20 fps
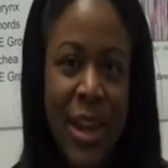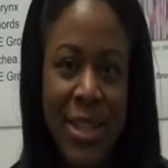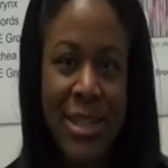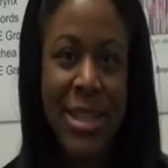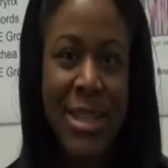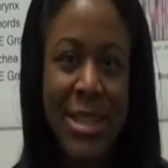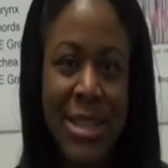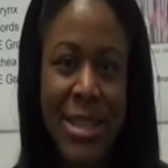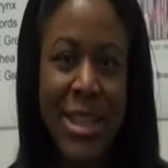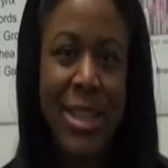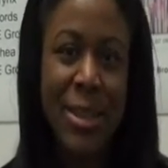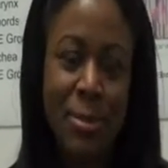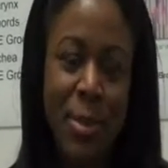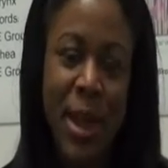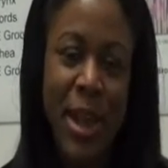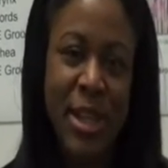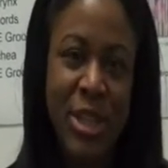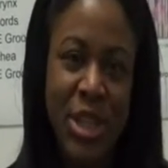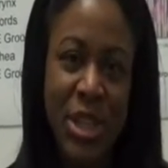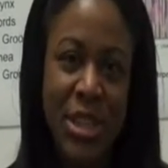and then see the
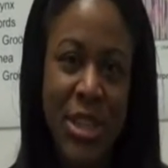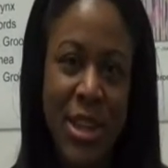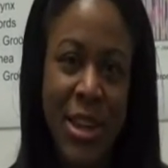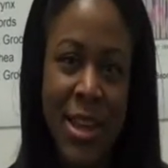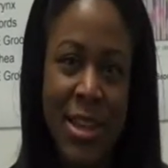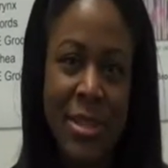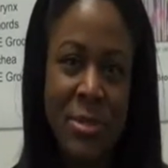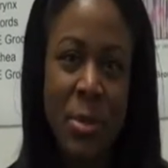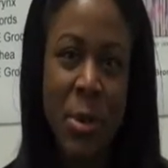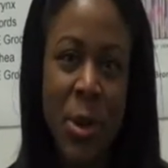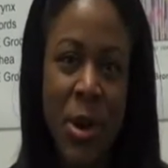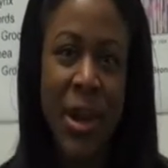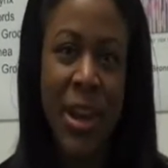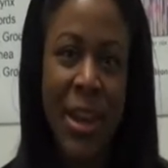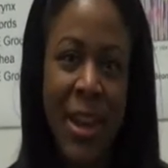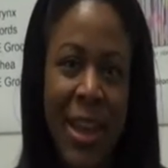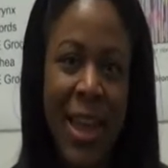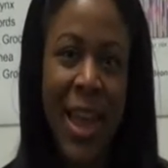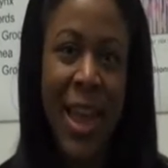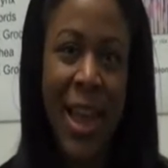patient the next
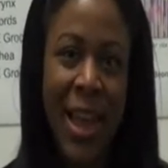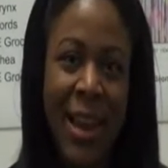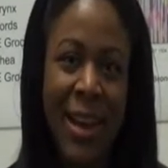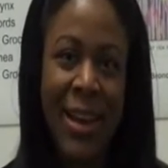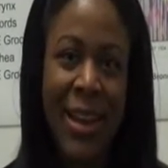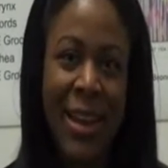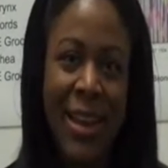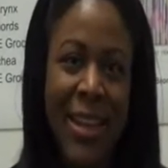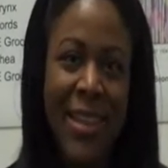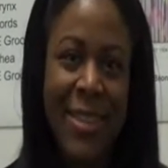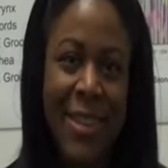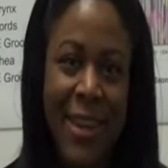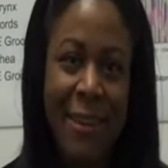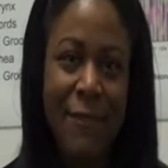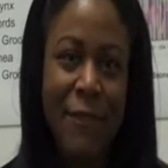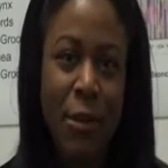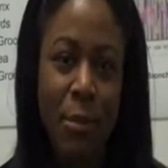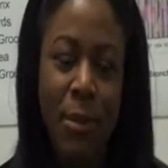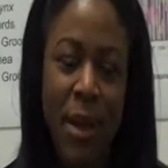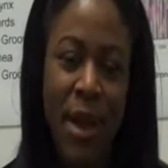morning and
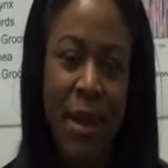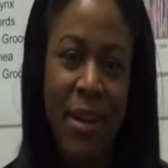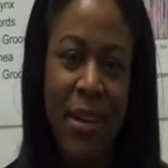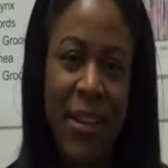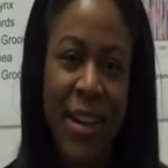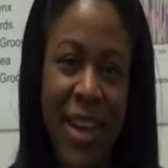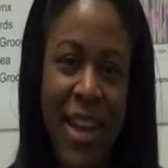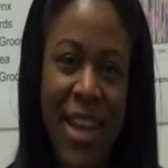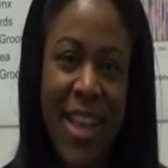they feel better.